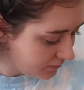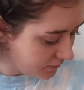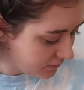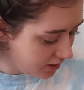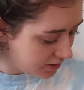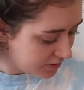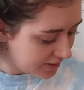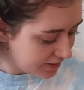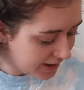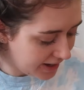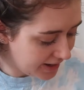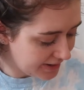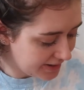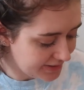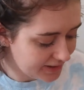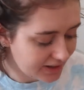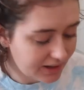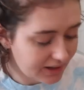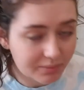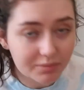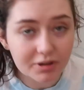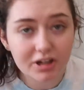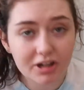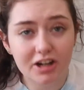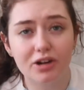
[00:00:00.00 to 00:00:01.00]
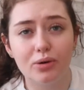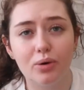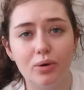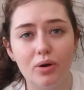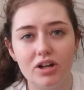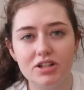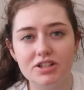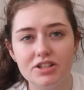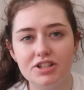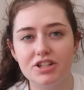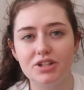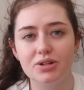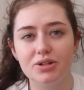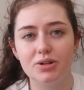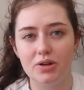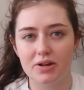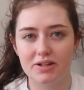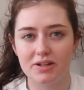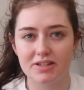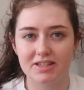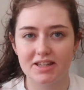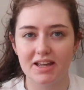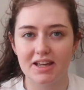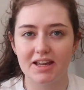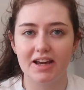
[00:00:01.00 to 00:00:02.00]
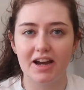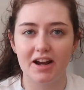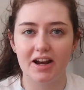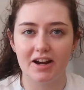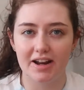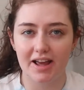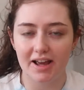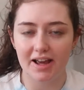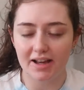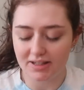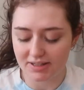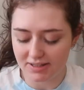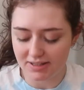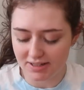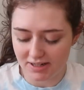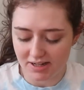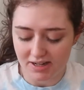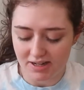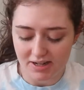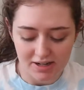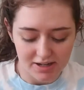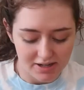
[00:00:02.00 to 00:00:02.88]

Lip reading: Okay, I think I'm gonna go on to skincare next.